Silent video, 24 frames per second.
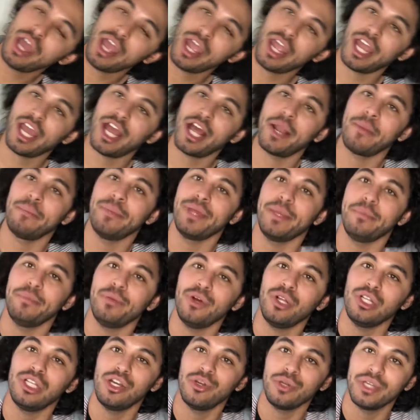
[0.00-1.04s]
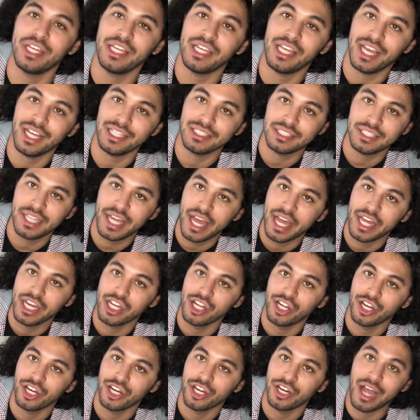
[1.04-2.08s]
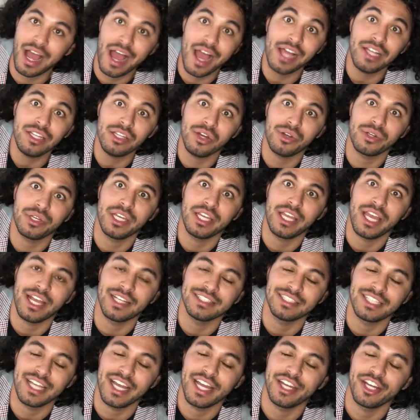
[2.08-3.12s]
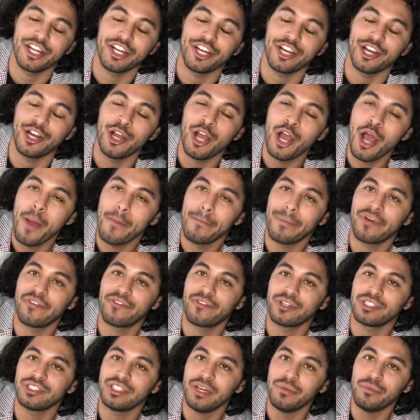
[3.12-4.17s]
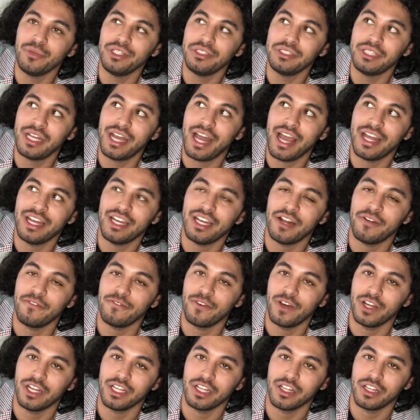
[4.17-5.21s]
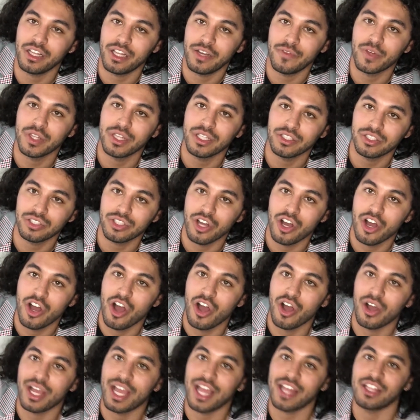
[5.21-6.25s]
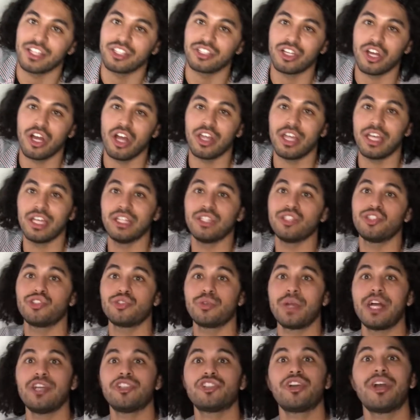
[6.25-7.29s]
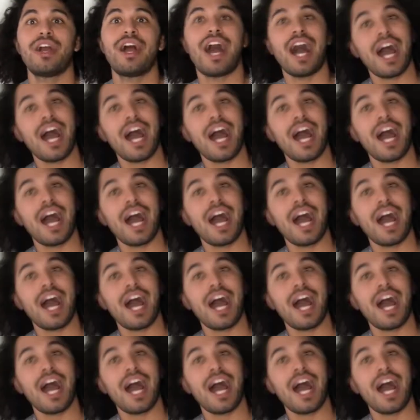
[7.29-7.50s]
and people low-key can't stand her. I low-key can't stand her. But for some reason, I ended up falling in love with the song, and the song is Treasure